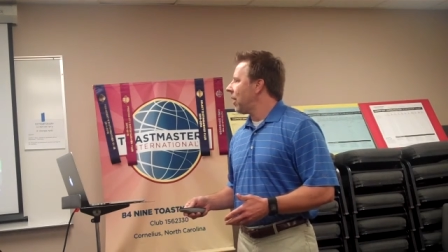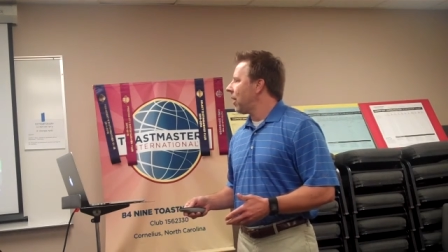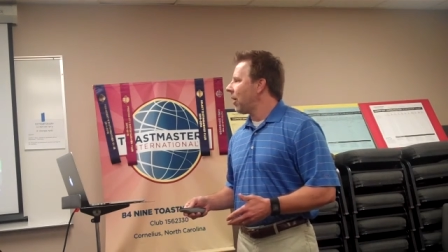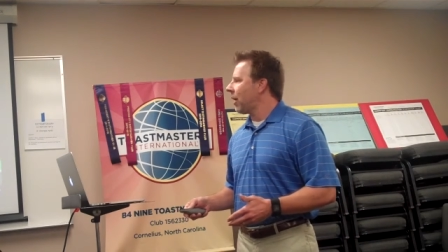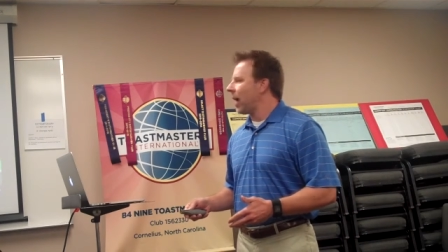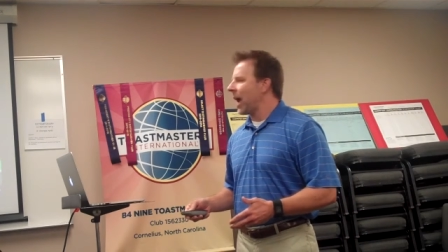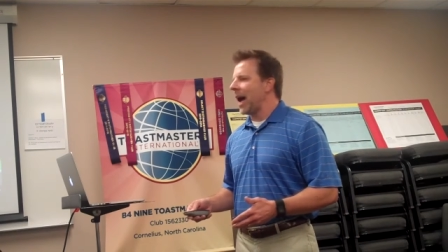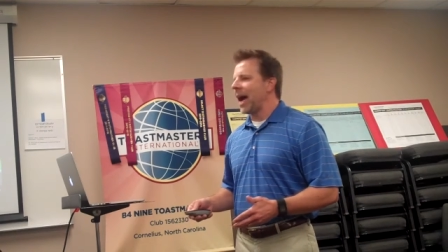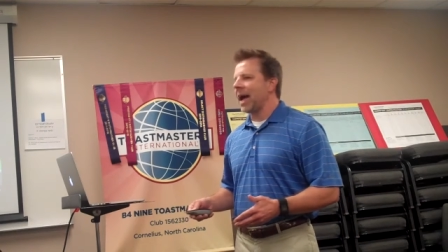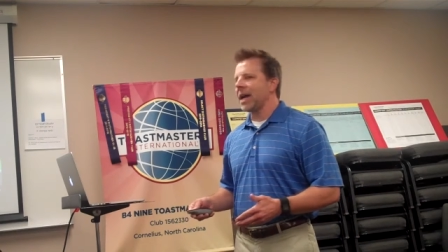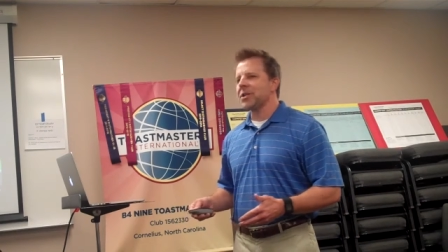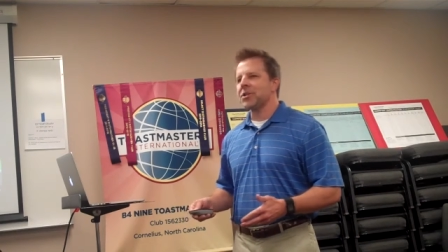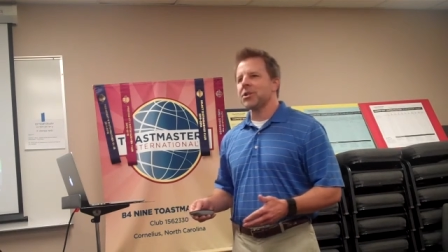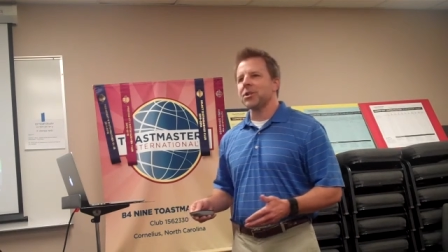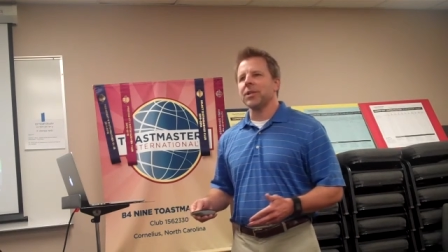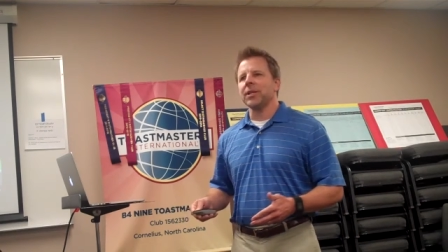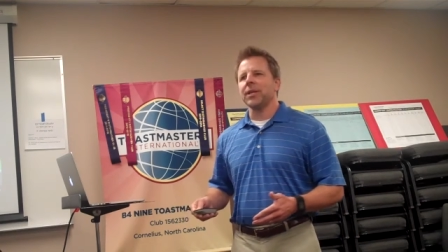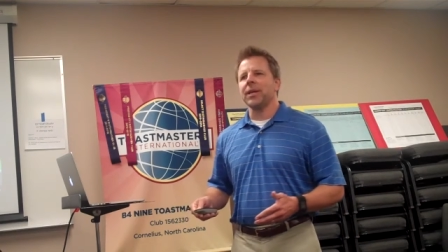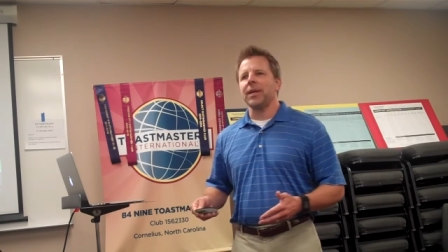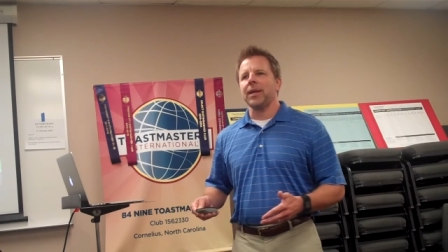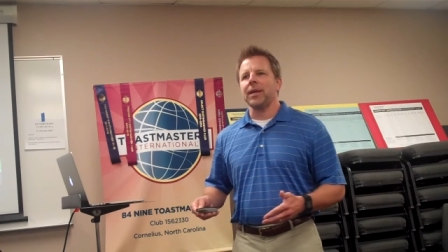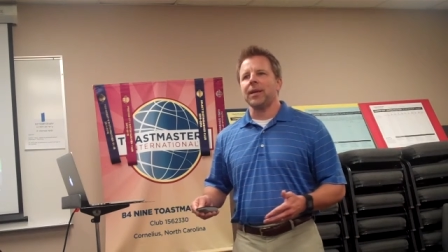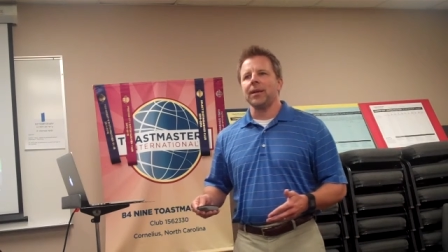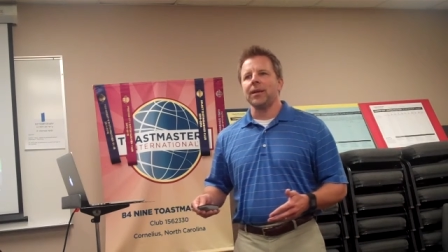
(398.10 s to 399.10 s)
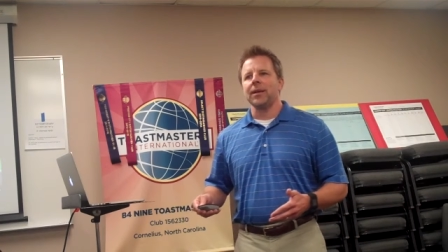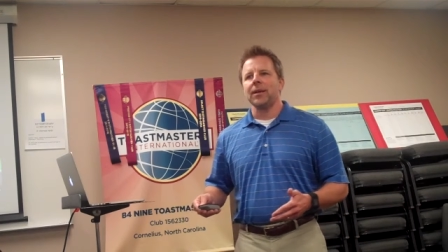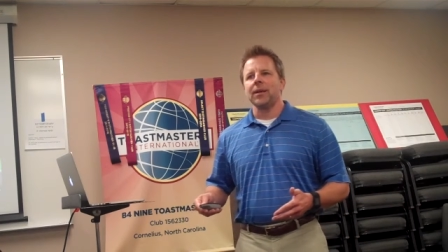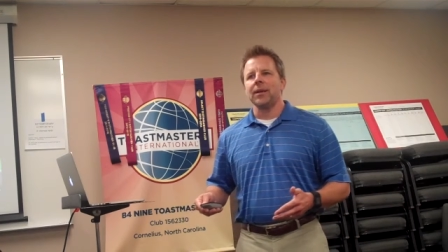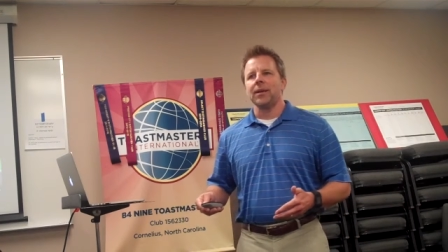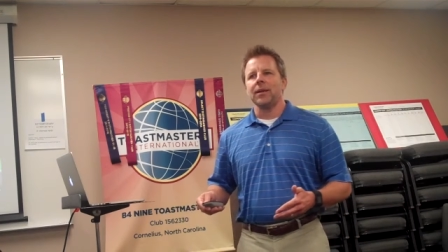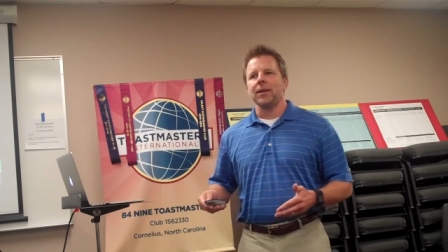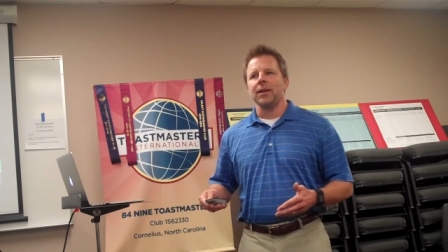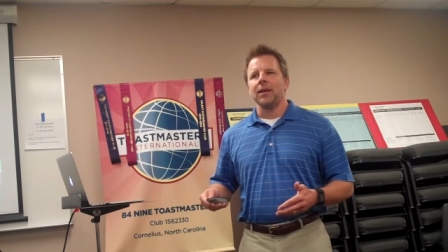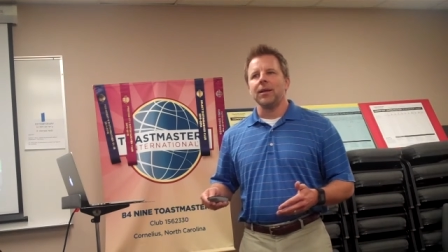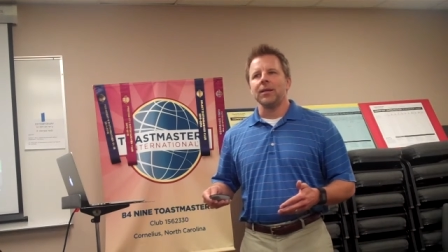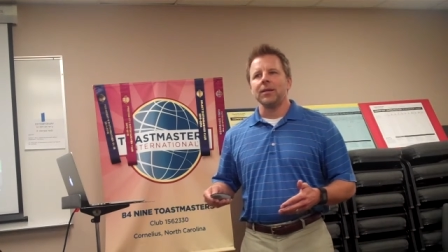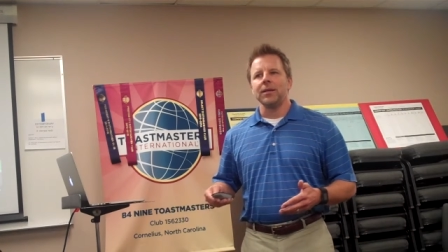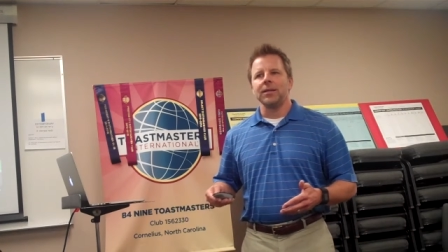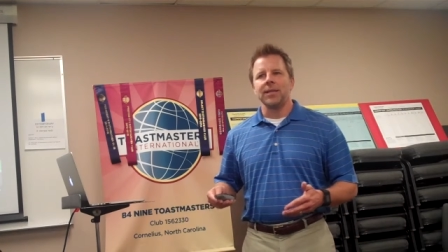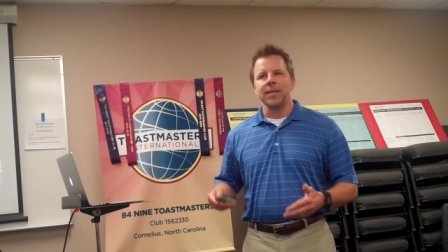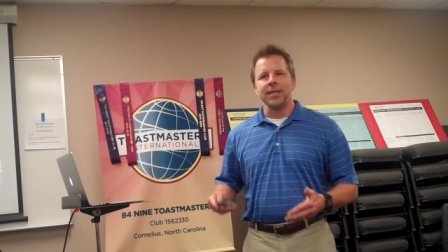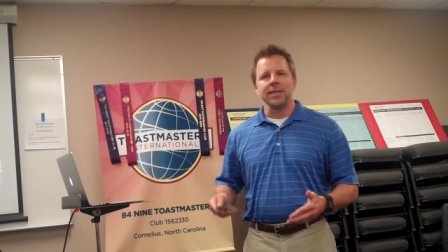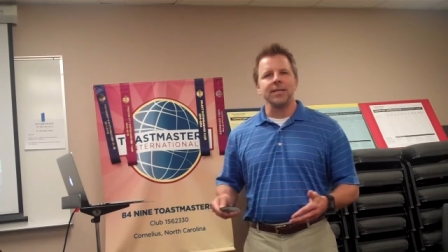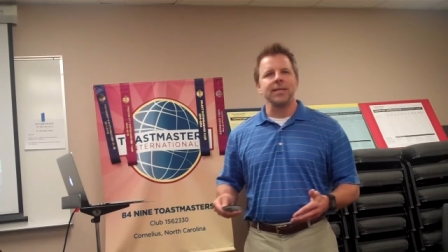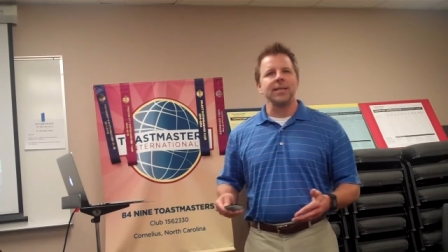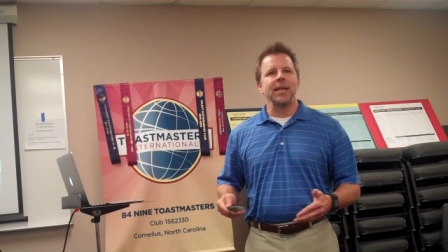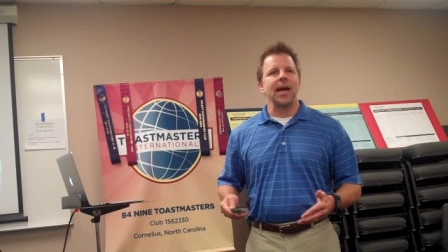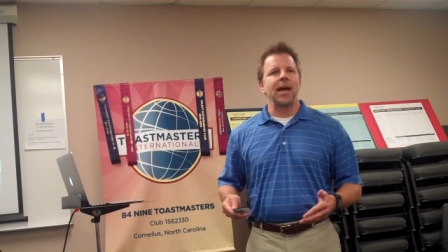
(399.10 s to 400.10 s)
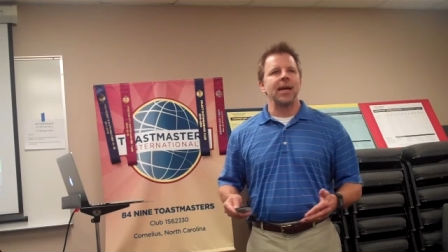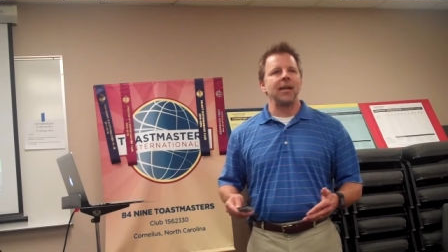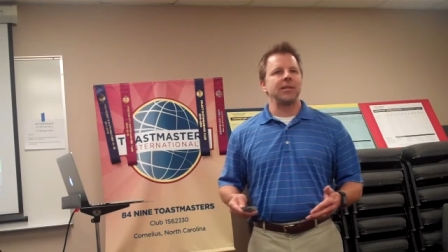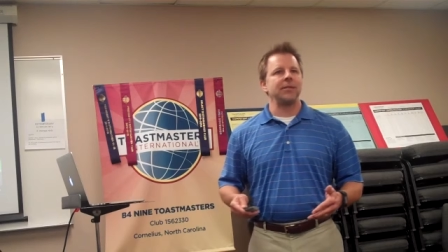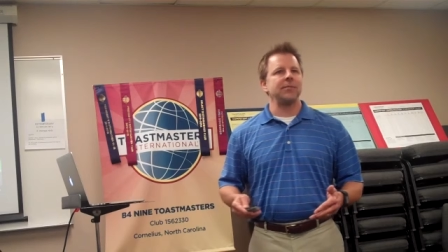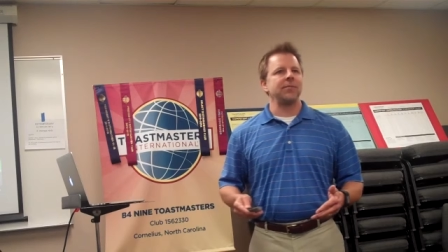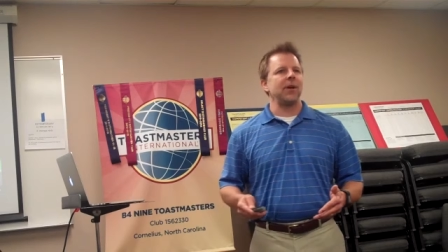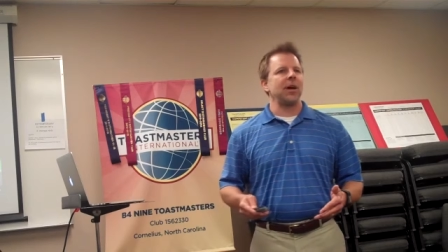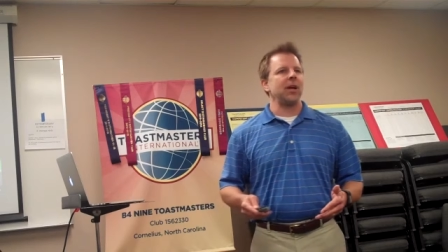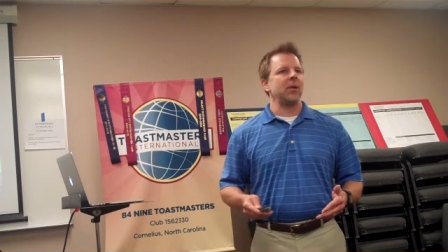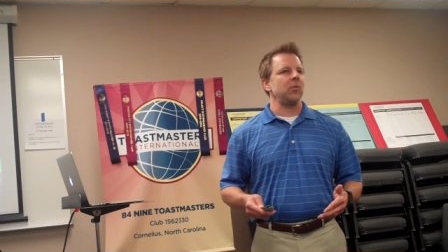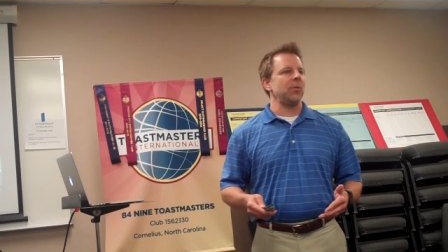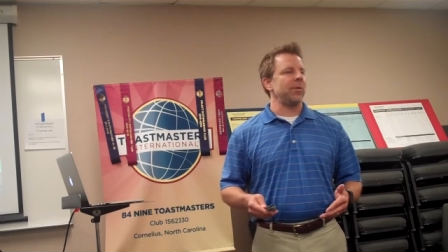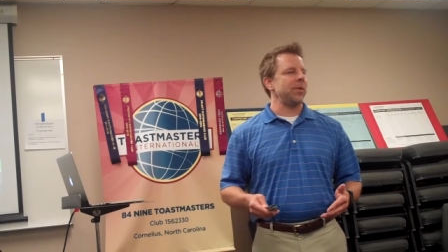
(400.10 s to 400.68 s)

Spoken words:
are actually dissatisfied